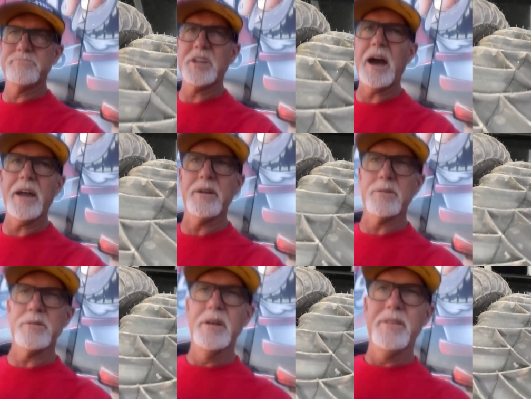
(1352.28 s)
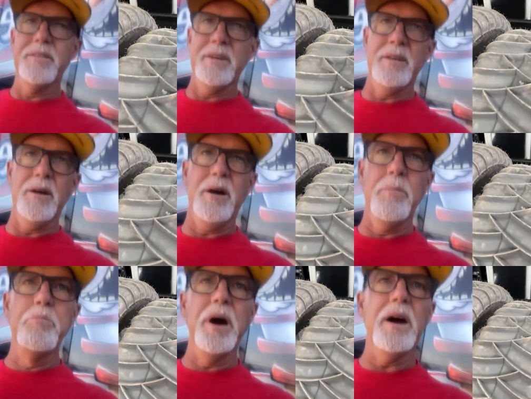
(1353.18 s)
tire than a
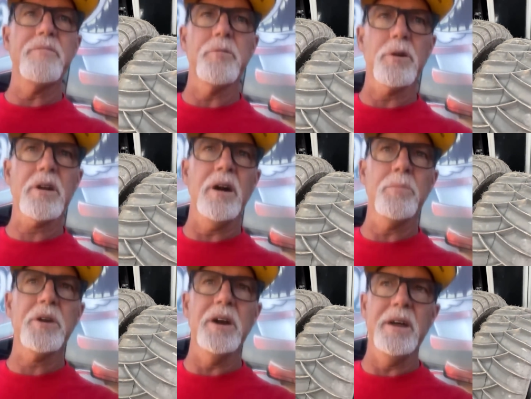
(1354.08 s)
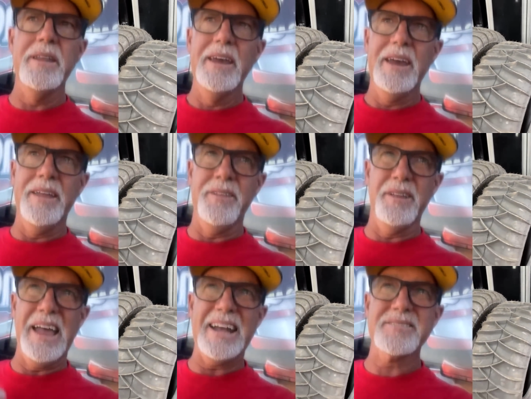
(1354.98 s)
buff or a comp cut, and
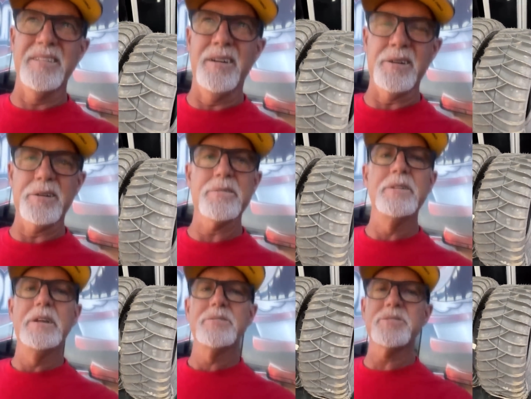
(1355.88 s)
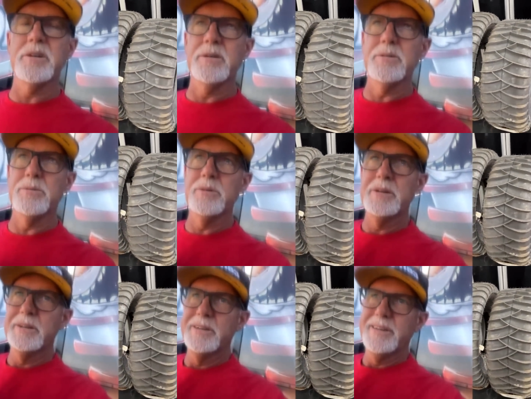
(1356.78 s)
they'll last longer. So
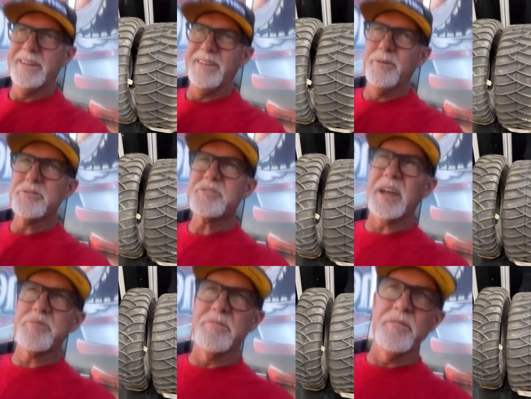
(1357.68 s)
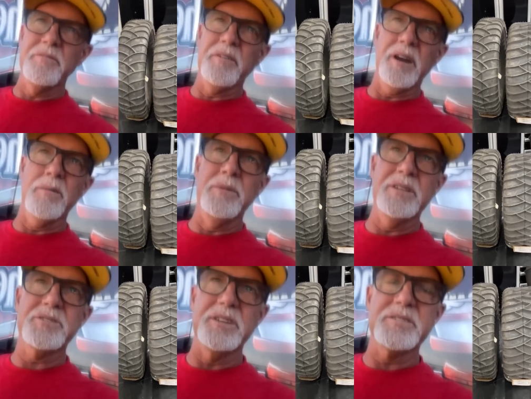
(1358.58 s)
in those types of
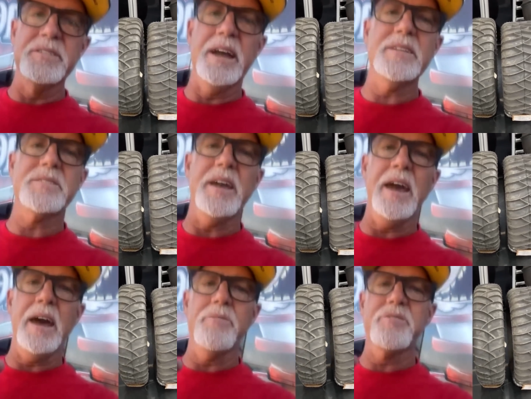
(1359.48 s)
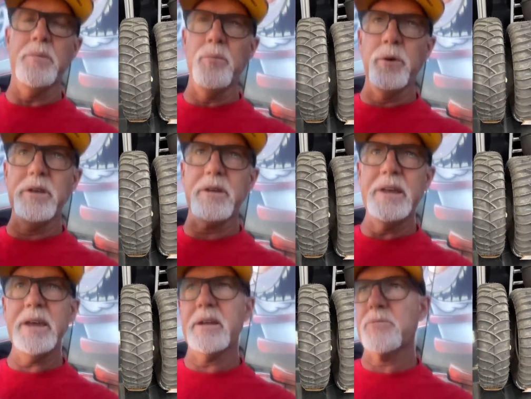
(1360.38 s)
environments, it's nice to have something where you can
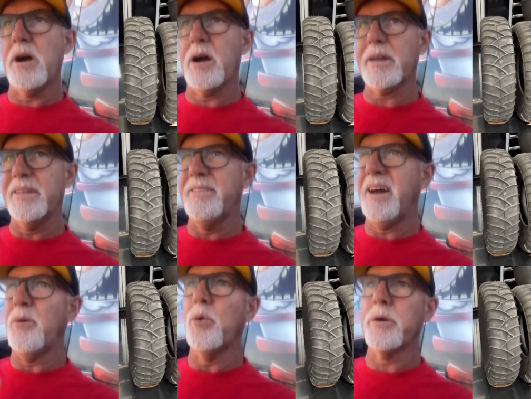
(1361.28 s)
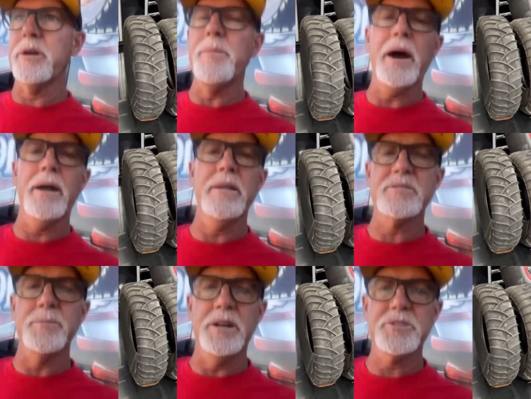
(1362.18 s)
hit a rock and not worry about it
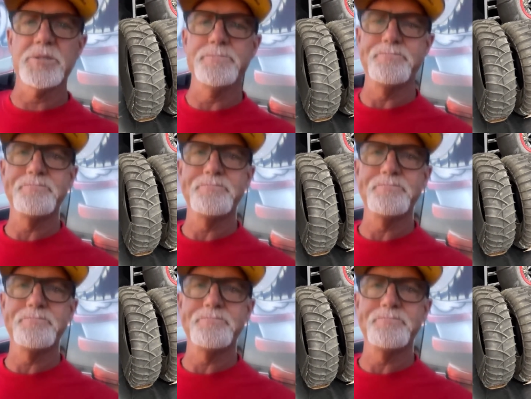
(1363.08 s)
as much.